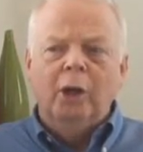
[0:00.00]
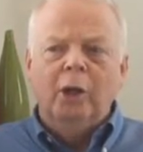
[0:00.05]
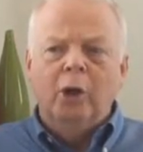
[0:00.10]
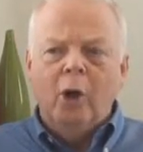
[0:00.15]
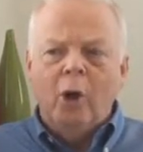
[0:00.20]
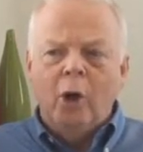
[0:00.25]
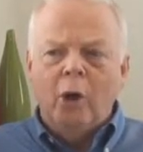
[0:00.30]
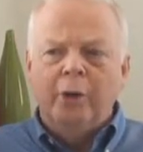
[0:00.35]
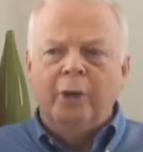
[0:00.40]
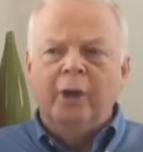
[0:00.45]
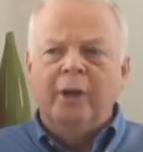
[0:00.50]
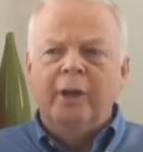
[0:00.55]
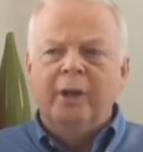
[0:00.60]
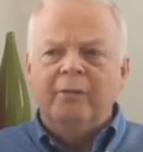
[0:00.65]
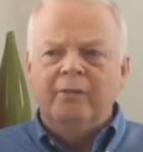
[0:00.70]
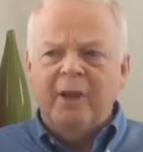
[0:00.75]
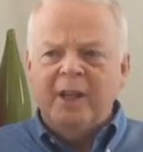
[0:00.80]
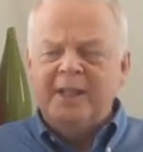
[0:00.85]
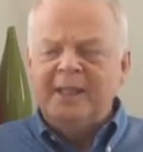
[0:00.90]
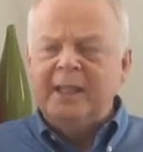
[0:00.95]
gone and
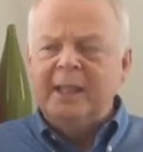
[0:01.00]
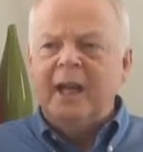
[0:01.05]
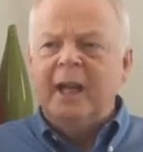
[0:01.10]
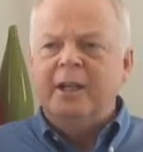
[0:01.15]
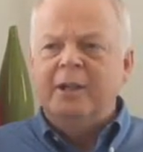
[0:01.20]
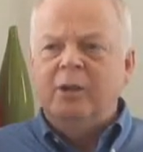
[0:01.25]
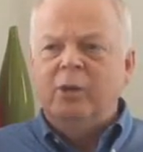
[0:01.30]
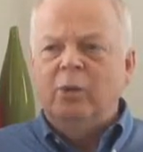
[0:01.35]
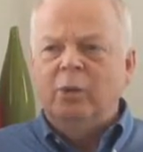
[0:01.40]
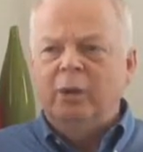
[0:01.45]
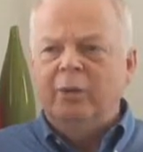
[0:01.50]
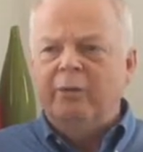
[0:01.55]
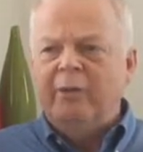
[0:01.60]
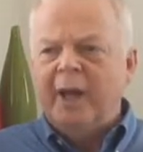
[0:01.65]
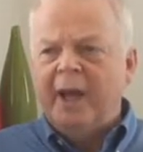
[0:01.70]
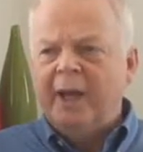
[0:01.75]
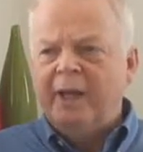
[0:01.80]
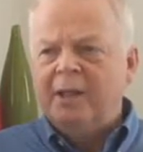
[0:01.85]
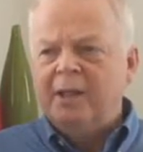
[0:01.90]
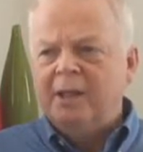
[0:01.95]
investigated all the
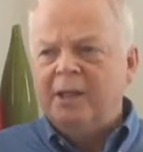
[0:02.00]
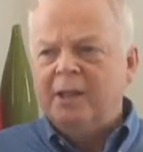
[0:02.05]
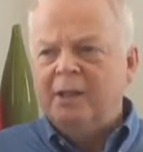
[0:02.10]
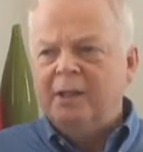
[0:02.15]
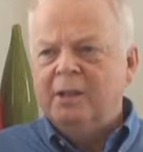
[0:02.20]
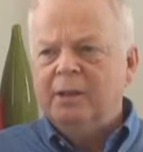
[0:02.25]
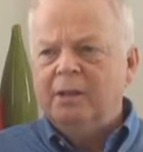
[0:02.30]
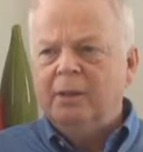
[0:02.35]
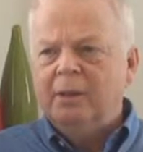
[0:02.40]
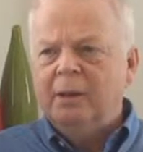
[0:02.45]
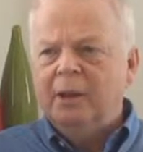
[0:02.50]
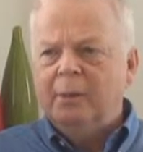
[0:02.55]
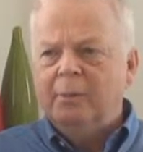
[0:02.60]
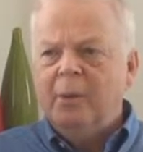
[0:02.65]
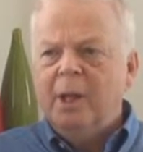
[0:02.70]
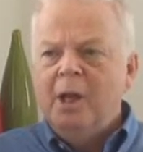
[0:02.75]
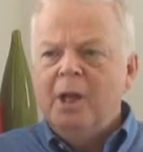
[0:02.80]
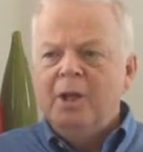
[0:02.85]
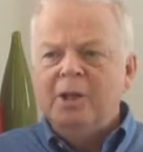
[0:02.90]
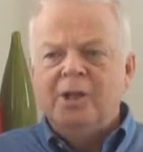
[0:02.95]
facts.
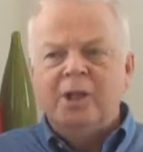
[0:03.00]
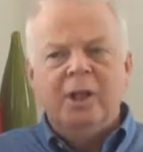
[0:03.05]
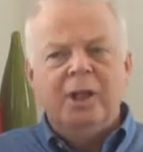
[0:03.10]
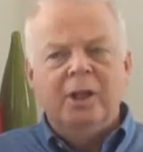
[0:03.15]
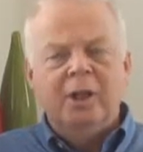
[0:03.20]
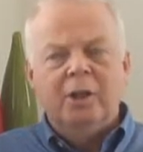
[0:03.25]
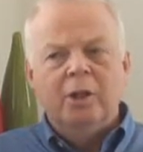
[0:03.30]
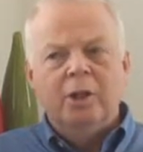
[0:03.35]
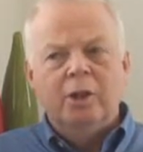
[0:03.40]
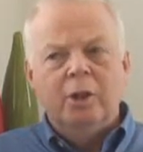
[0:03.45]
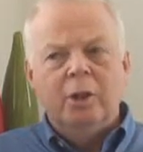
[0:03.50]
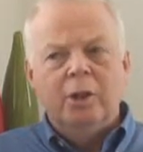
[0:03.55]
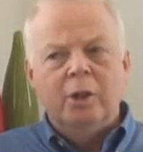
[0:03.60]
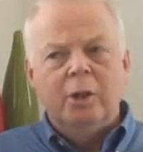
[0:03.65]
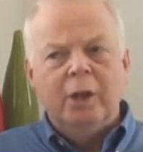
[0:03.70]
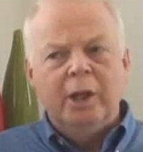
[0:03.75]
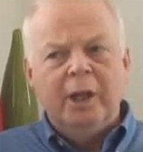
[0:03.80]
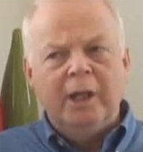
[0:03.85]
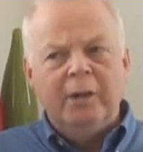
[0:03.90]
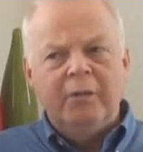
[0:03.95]
See,
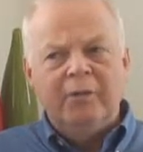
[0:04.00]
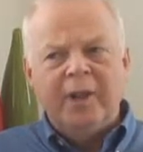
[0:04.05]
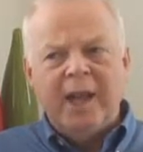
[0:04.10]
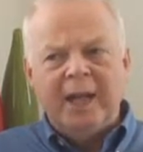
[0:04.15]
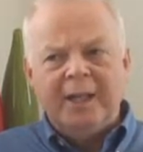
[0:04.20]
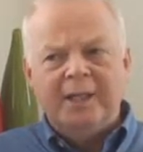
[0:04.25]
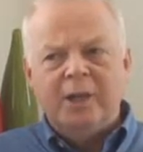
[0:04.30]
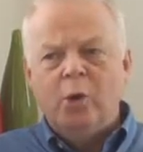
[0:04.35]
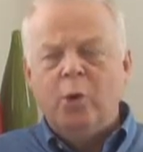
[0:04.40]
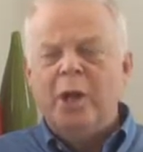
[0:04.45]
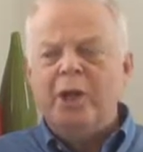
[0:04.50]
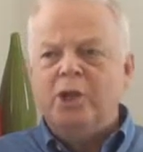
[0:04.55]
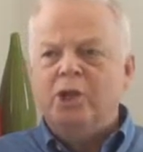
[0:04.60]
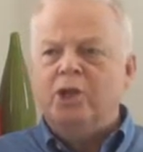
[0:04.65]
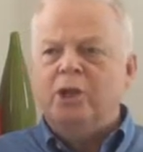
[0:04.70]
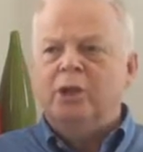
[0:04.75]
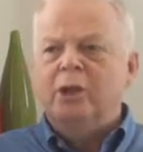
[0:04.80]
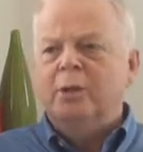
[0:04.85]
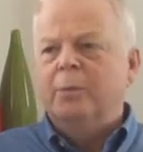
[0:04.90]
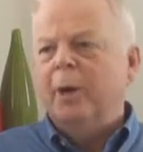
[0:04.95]
if that's
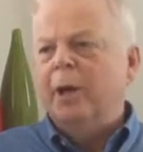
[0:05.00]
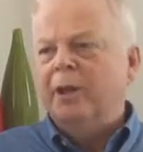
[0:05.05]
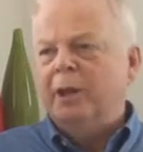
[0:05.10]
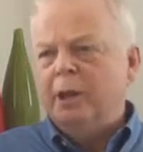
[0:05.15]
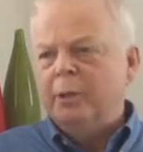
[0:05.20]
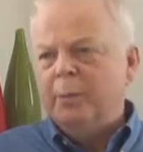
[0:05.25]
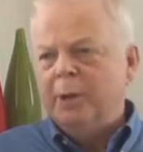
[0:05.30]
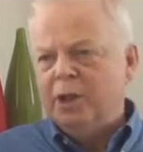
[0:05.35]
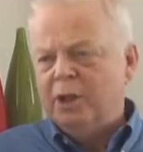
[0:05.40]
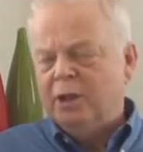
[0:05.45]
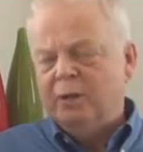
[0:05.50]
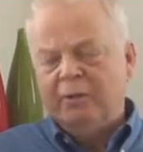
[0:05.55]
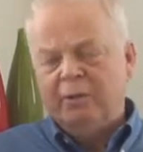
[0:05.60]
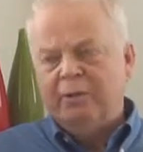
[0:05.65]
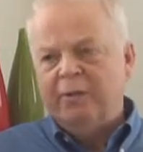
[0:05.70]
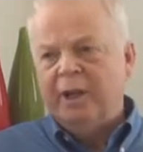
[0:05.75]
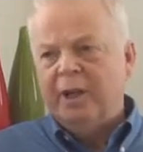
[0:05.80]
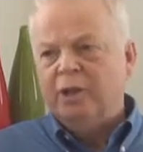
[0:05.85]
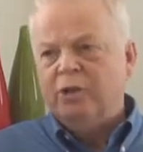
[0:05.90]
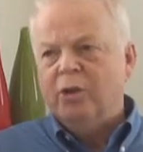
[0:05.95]
questioned by the Commissioner for
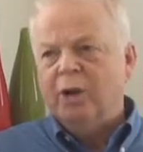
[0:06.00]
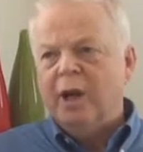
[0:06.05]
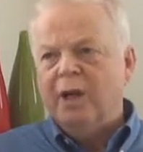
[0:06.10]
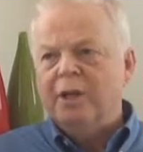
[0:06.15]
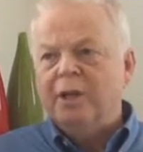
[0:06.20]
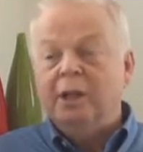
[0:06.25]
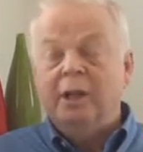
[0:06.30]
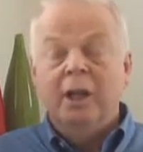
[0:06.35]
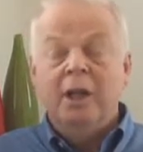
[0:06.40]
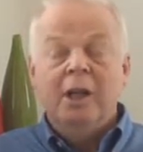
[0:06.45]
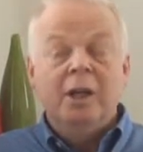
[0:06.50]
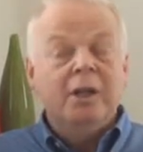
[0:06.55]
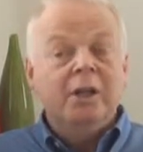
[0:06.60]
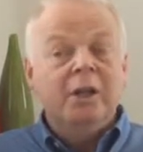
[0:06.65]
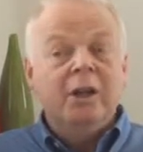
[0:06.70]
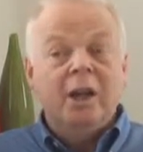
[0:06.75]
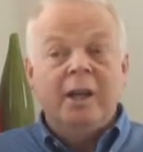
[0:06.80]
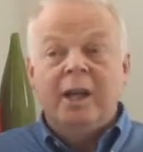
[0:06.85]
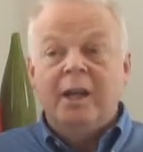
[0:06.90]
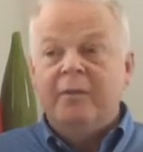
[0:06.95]
Fair Trading,
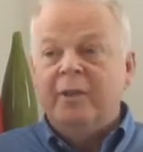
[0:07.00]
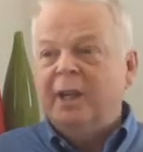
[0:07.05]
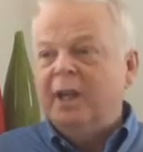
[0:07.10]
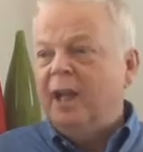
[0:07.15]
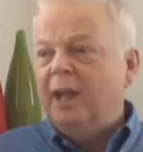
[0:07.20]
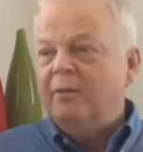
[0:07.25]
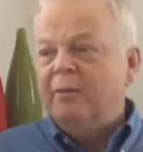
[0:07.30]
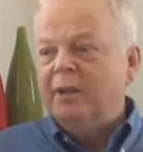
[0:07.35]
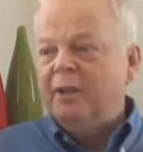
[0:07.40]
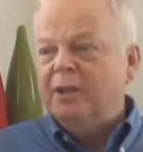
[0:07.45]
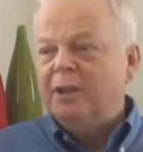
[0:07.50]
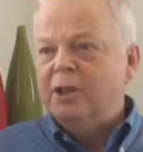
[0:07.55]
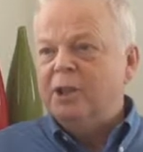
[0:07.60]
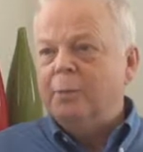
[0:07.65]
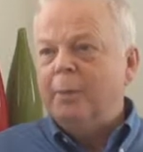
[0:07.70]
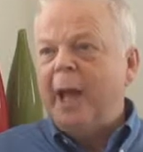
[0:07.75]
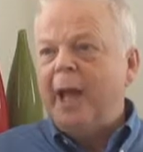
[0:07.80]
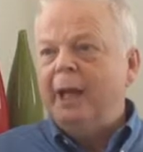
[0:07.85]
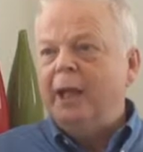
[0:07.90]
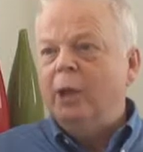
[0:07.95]
you don't have any evidence
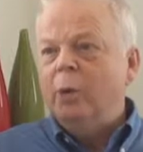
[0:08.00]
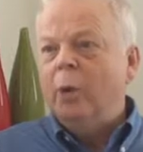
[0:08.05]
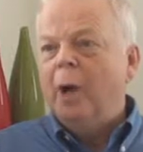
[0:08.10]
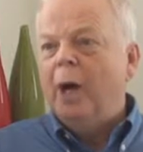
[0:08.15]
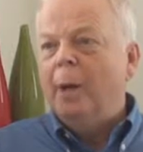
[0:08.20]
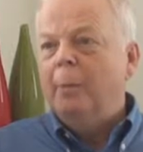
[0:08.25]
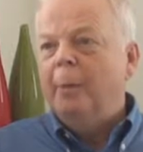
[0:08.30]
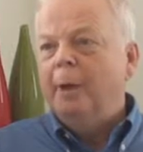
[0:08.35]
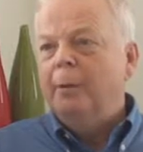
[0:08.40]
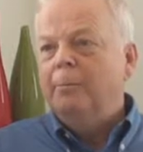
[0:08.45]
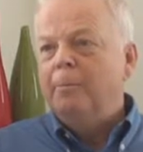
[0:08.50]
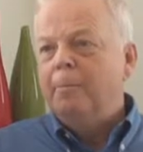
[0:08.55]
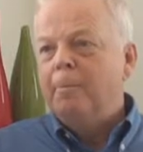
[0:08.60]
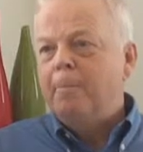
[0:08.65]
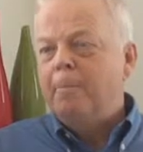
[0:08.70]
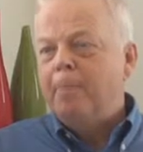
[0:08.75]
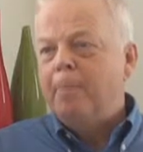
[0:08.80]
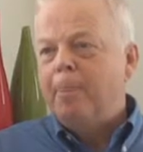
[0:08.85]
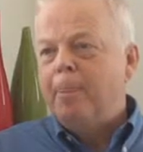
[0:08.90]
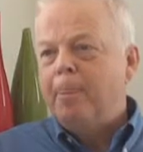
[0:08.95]
to back you up.
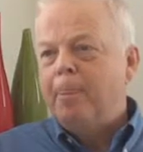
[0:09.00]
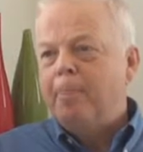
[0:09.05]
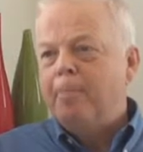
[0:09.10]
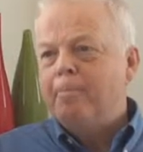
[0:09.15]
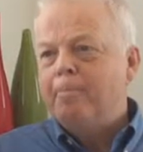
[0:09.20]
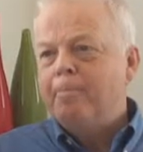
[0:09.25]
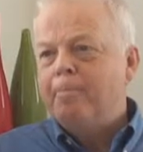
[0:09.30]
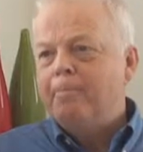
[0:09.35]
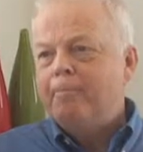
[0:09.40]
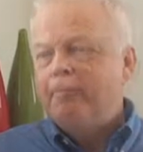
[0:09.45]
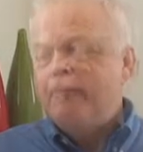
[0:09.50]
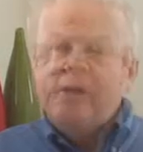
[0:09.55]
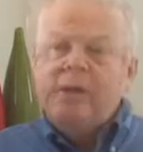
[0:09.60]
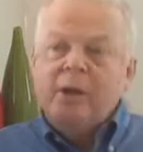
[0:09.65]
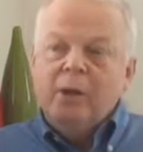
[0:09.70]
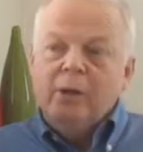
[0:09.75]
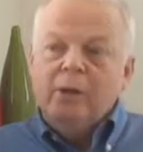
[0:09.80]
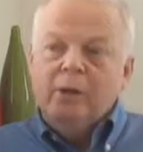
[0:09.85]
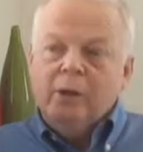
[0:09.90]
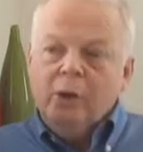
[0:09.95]
The
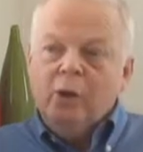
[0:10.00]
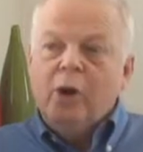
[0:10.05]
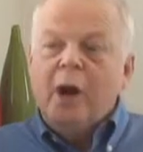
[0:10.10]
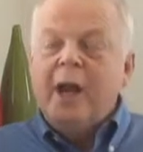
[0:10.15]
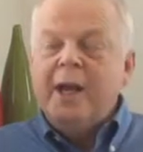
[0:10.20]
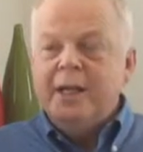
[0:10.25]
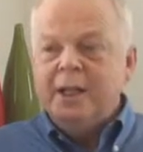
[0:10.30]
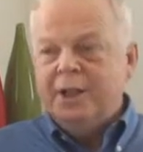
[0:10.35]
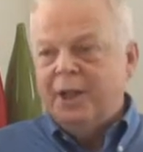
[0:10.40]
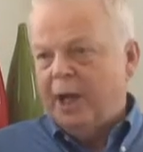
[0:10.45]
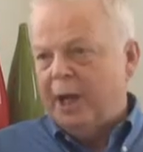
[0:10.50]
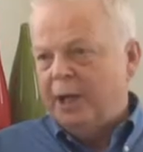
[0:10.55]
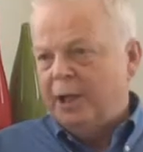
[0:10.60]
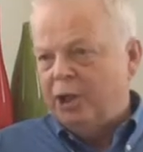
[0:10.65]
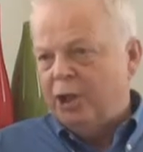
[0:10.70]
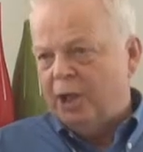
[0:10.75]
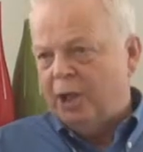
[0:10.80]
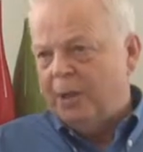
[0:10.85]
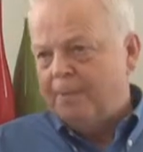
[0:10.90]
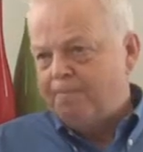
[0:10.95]
other great
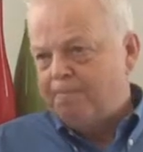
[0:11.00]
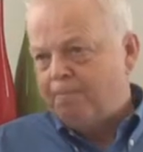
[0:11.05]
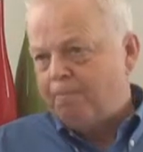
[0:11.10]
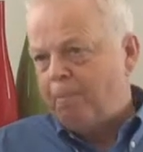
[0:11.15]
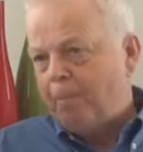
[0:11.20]
danger